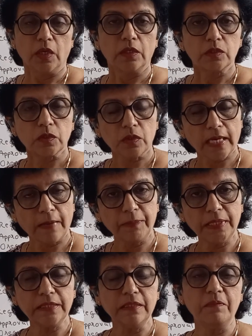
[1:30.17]
So
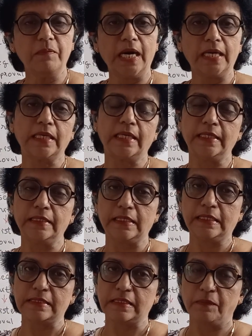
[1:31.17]
capital market
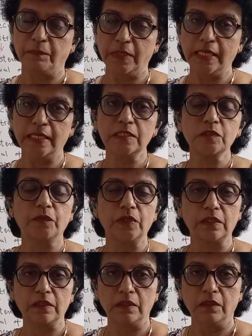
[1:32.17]
is a place for
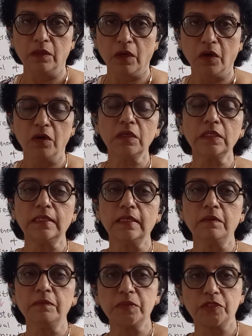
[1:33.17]
the
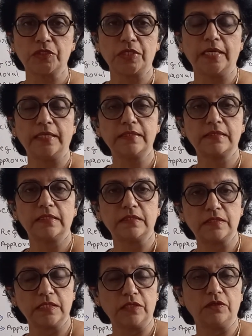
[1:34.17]
long-term shares and
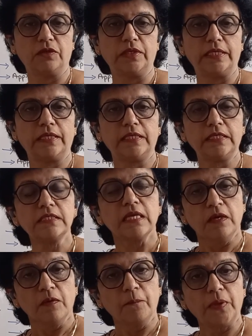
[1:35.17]

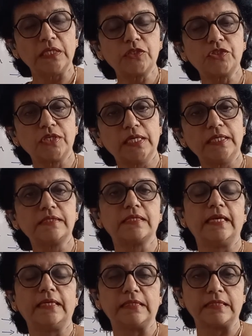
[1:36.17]
securities purchase
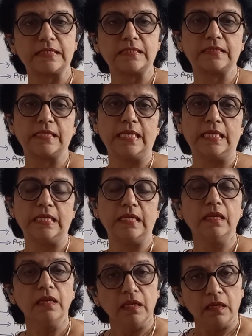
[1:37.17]
and
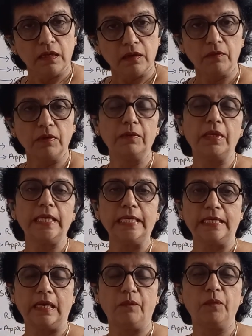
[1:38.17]
sell
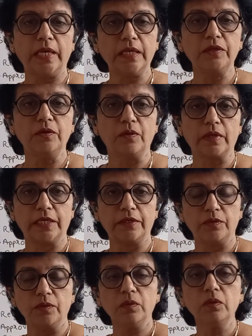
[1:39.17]
area where you
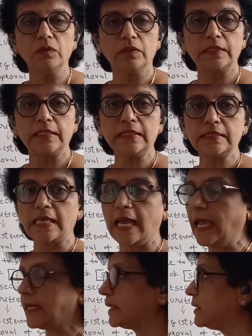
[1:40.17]
can do this
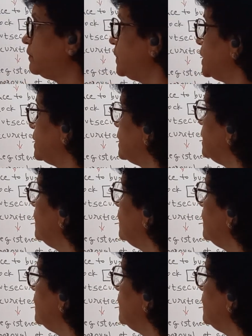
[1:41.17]
activity.